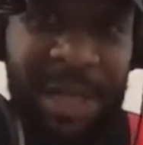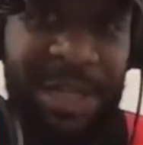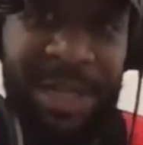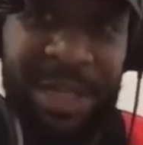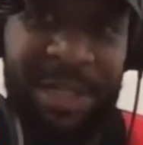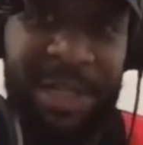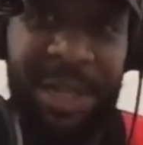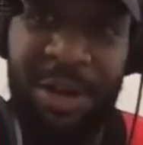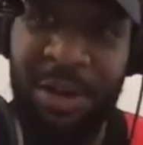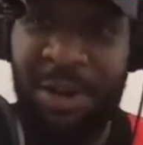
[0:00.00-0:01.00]
and then they
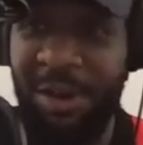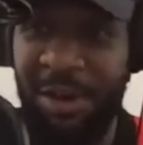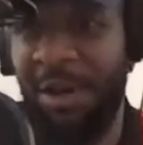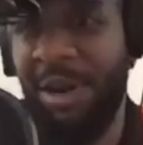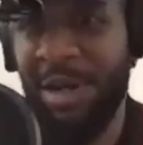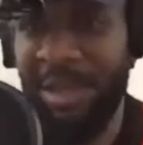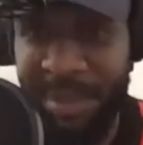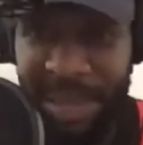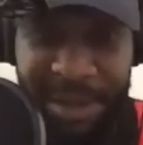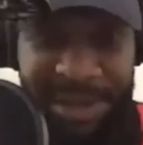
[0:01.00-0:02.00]
are in the
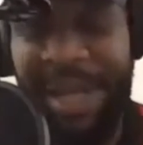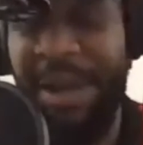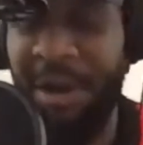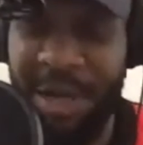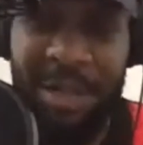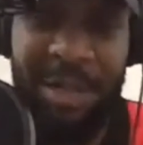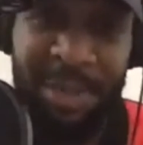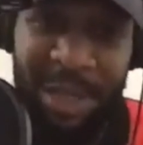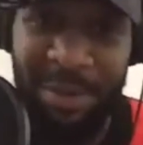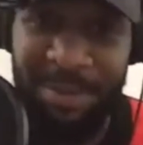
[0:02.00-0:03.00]

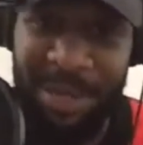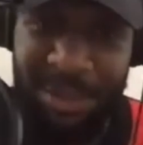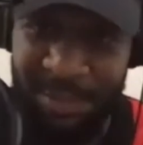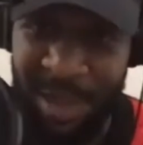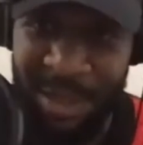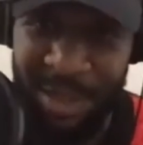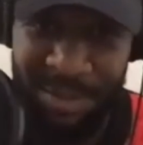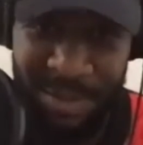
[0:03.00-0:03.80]
playoff picture right now.